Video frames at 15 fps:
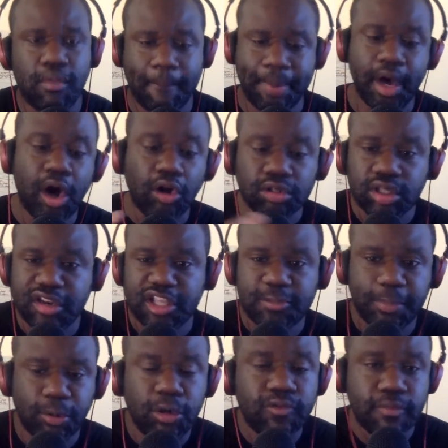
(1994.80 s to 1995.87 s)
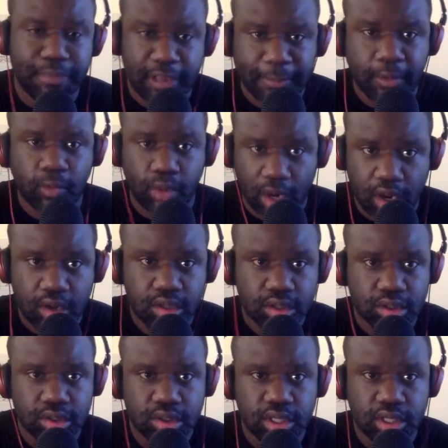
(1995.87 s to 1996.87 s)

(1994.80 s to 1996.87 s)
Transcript: Poland is proving people wrong.